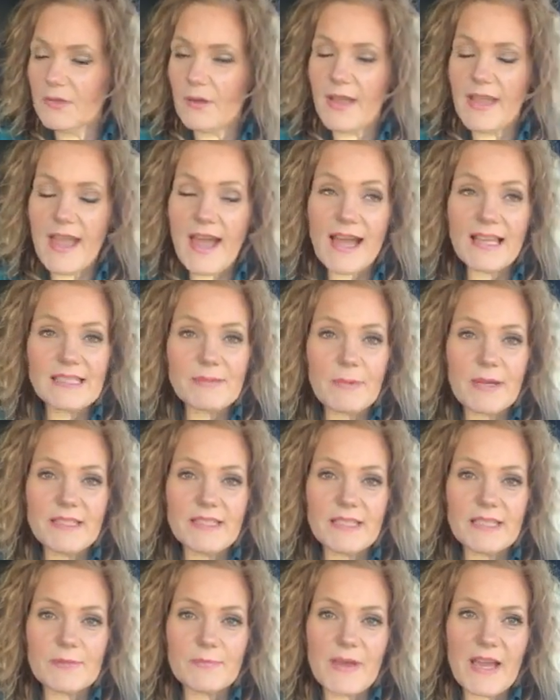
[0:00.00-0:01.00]
so I asked my
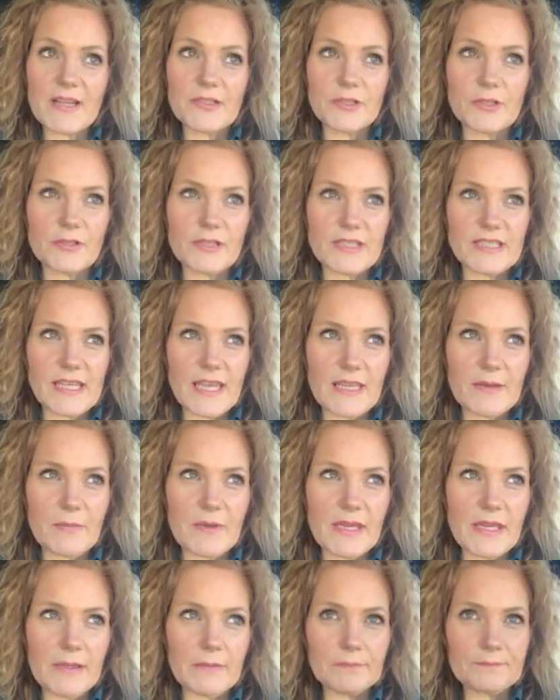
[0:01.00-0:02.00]
dispatcher to take
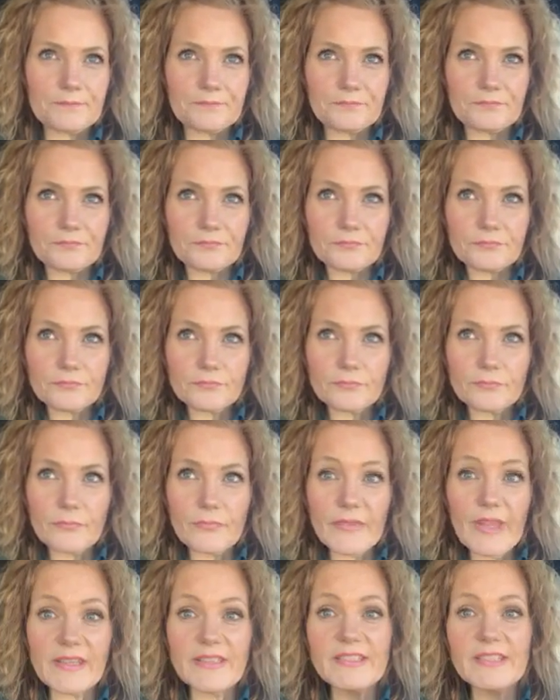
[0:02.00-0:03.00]
me,
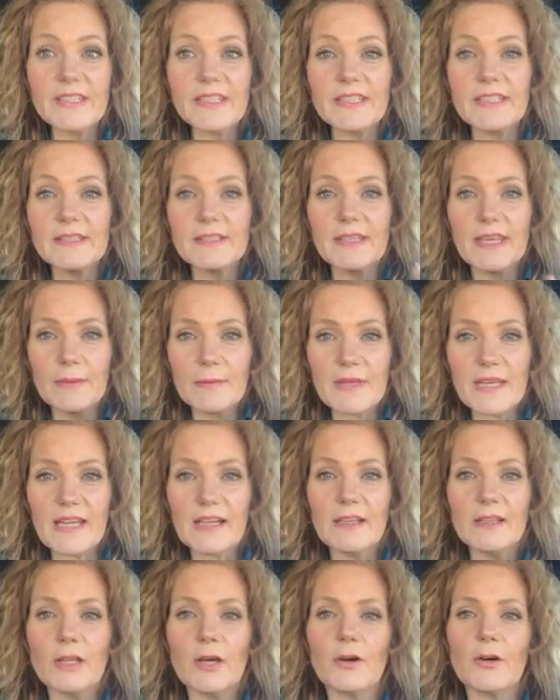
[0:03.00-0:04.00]
to get me
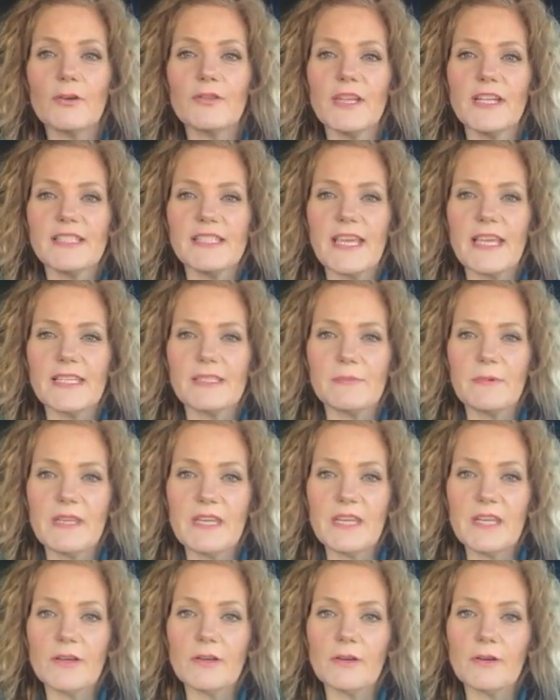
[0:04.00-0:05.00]
on a load that takes
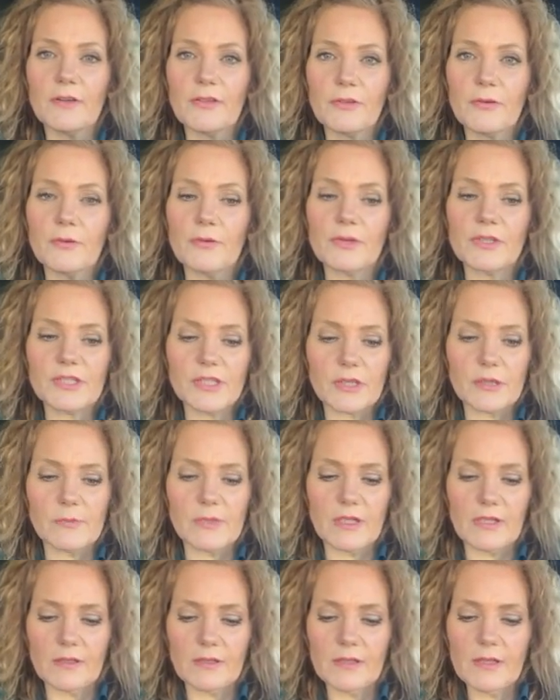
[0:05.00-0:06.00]
me near or through a
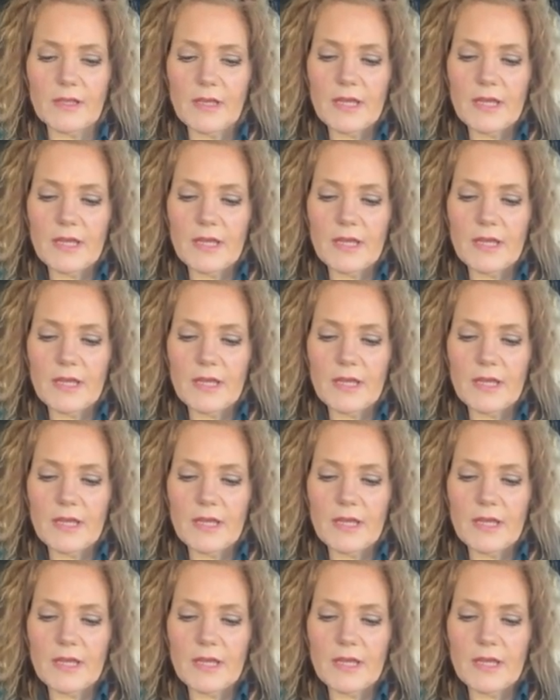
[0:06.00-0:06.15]
terminal.